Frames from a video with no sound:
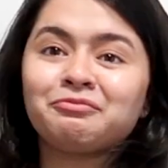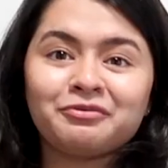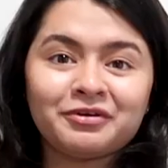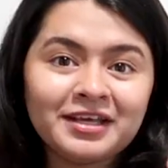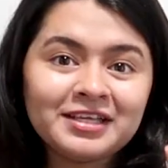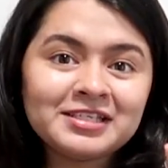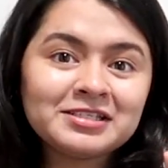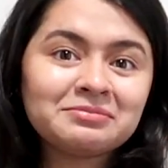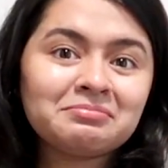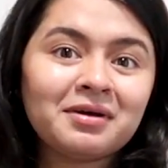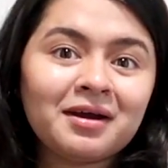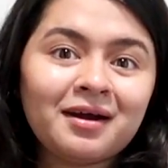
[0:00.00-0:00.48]

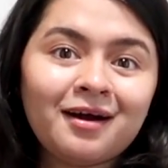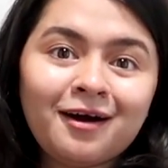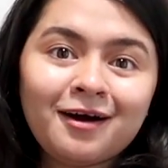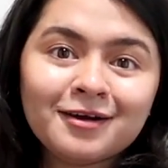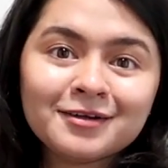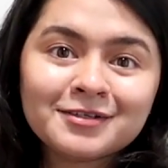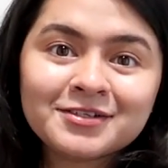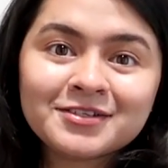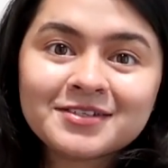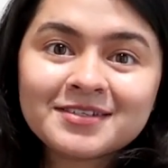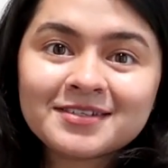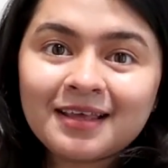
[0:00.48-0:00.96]
breaks my
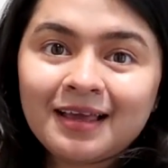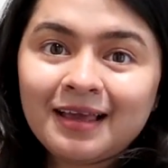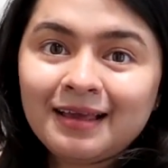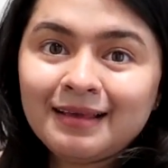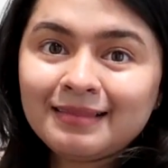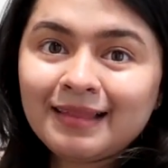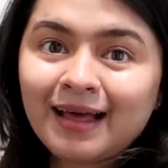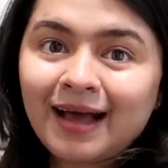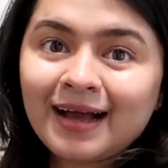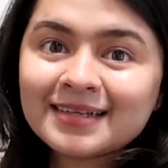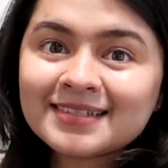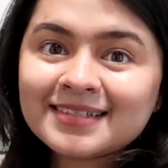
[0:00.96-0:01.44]
heart to say
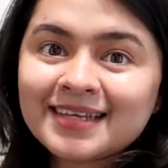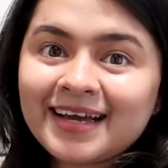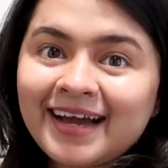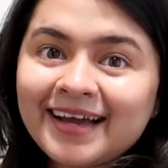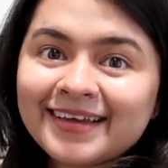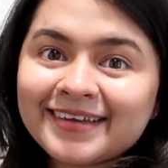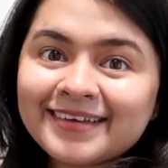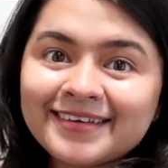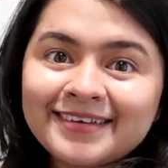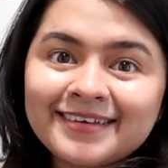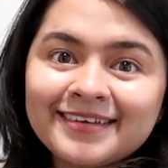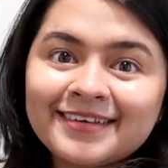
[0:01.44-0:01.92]
that
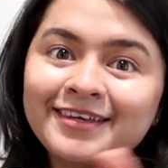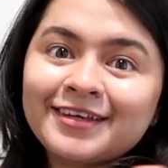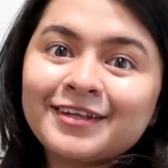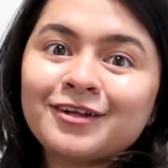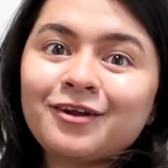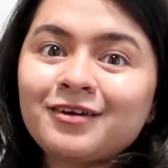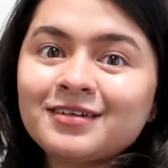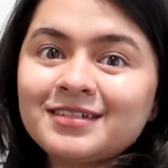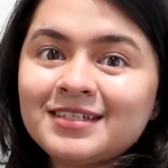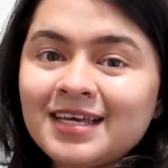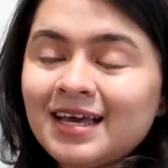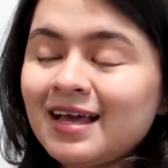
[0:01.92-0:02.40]
I
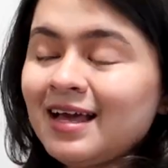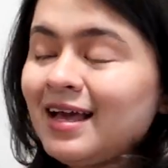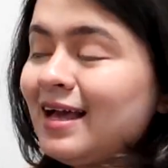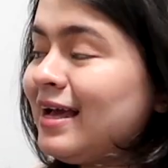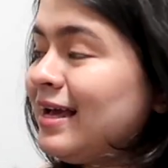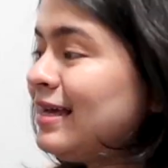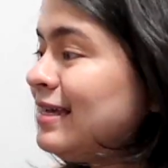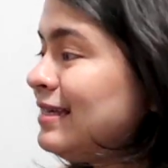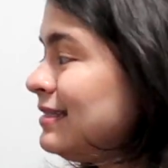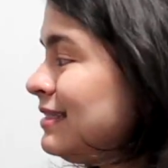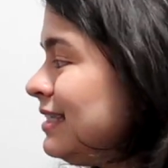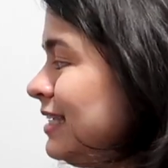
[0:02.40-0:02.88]
cannot
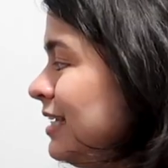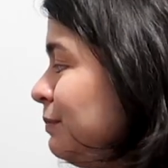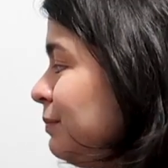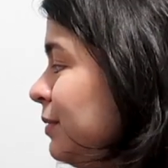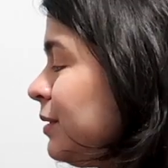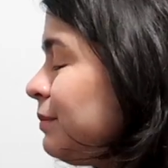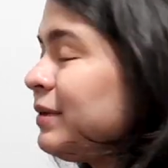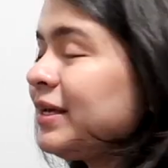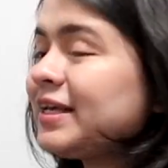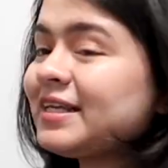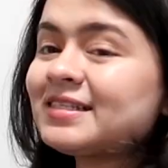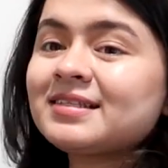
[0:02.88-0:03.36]
keep
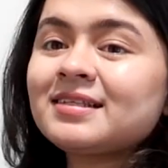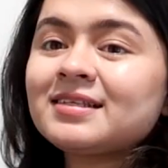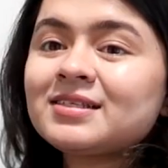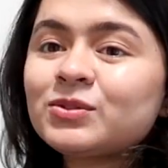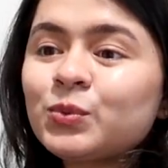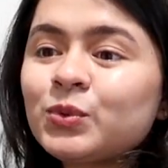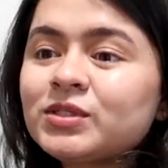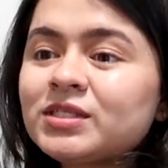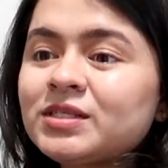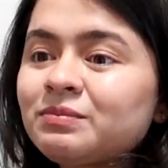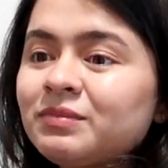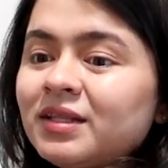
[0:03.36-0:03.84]
it, because this
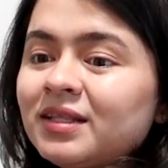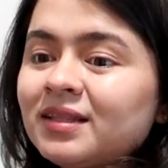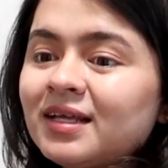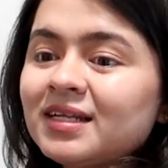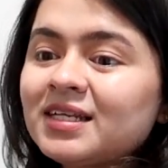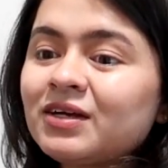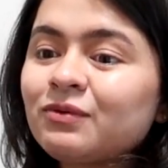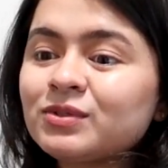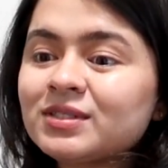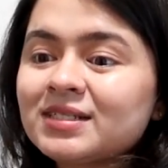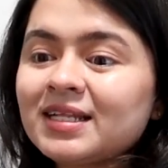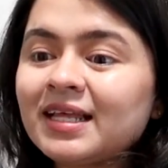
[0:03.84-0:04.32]
was something that
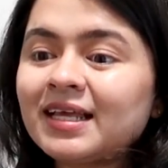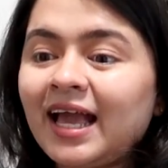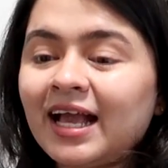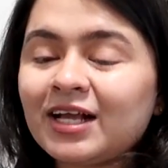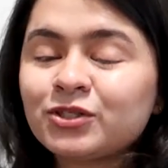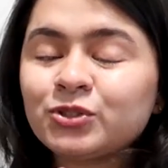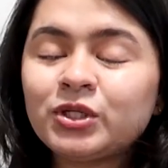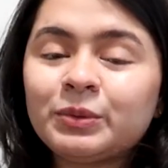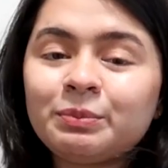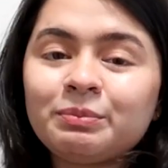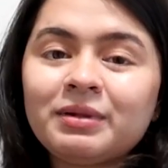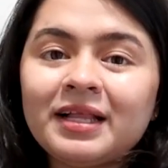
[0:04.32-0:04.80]
I was like
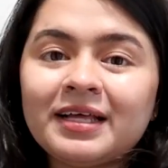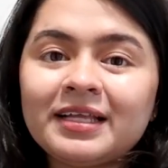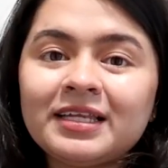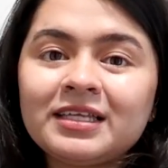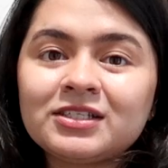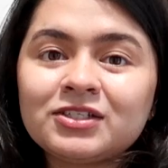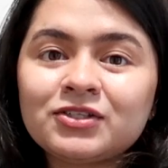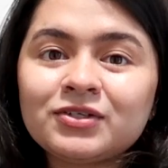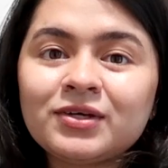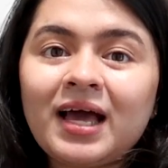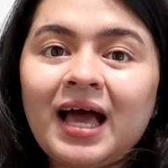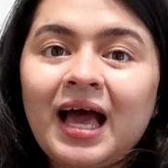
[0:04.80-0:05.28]
actually planning
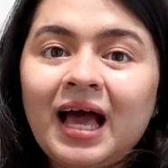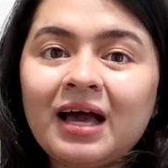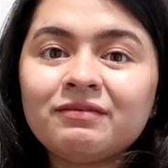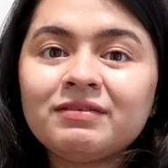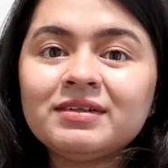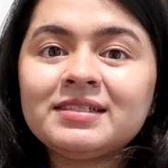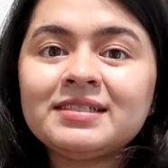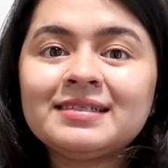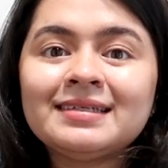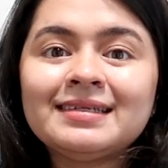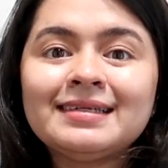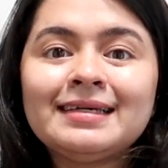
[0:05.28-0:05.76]
to have
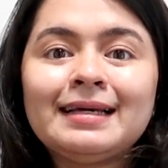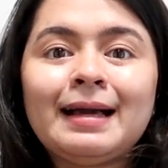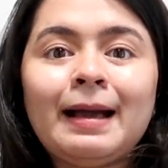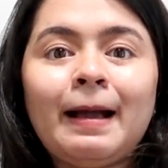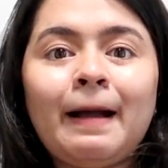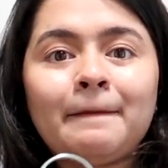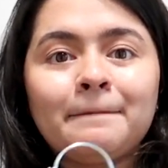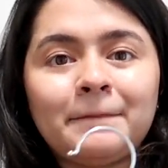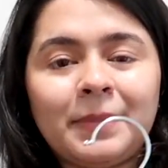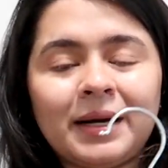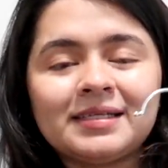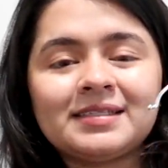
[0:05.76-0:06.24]
it.
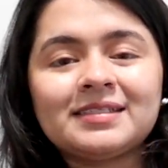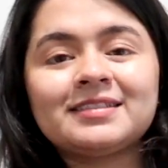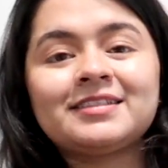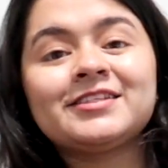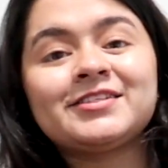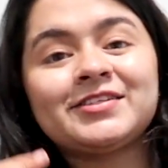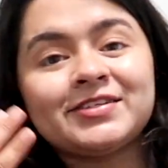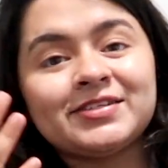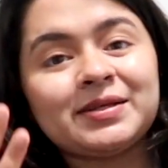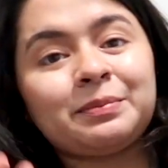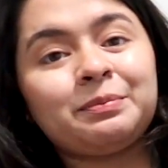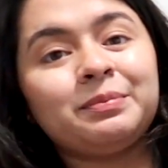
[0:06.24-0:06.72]
But
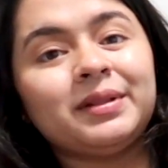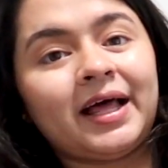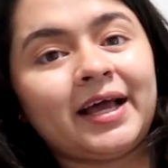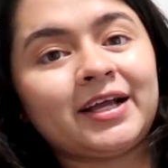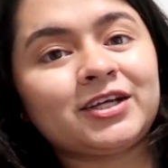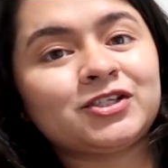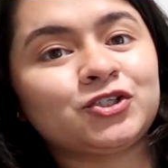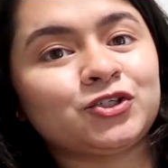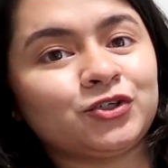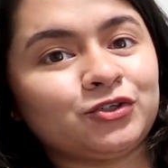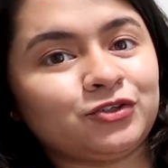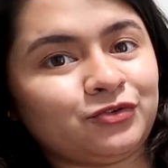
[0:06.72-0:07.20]
this is a black
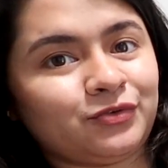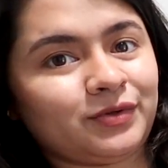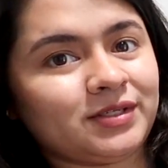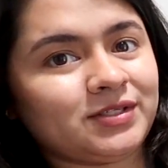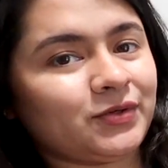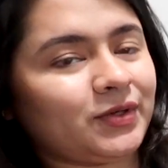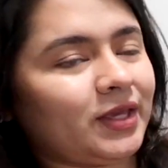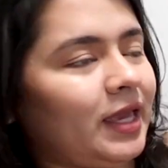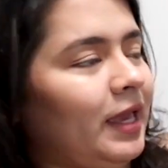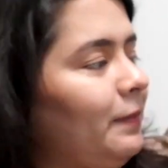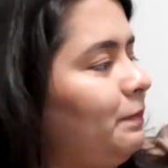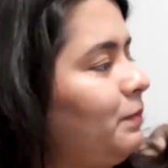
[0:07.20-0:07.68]
shirt dress.
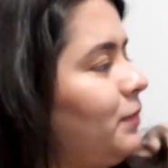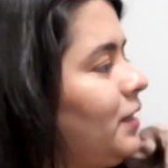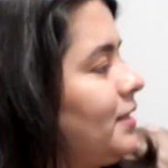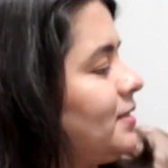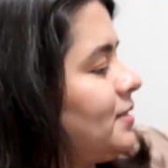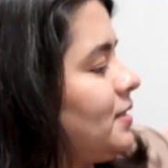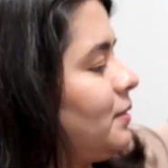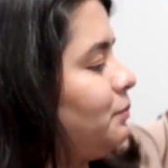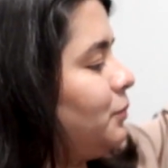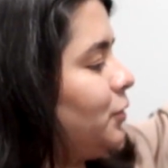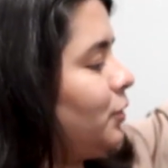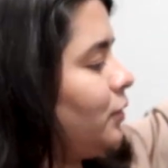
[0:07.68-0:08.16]
Again,
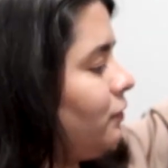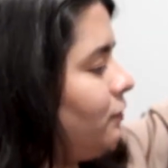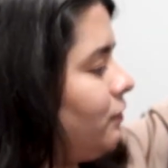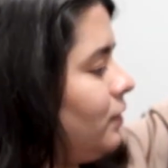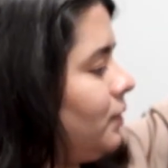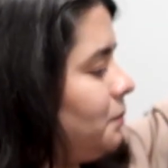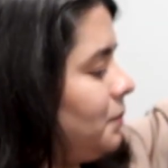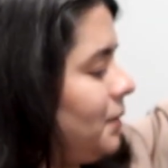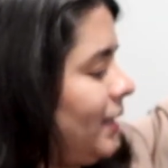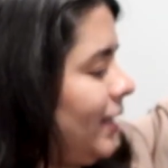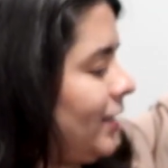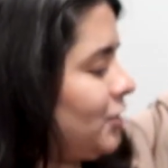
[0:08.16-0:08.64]
it's a beautiful
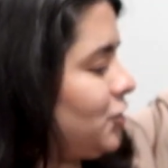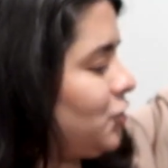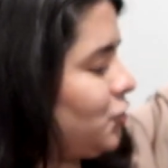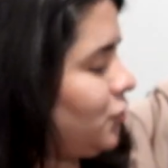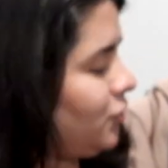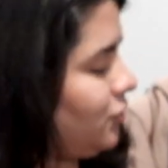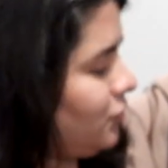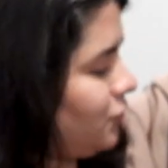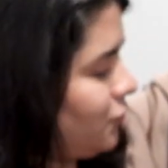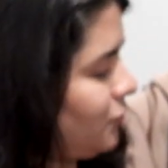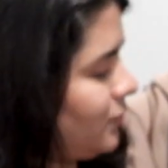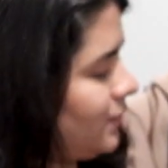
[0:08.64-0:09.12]
black
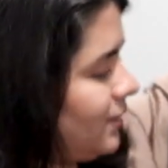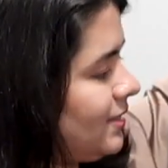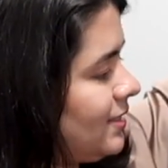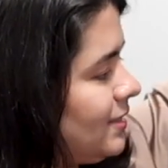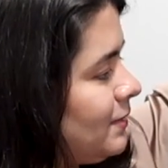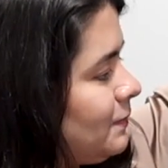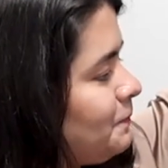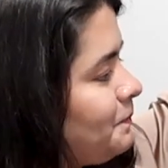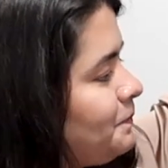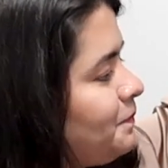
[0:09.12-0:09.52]
shirt dress.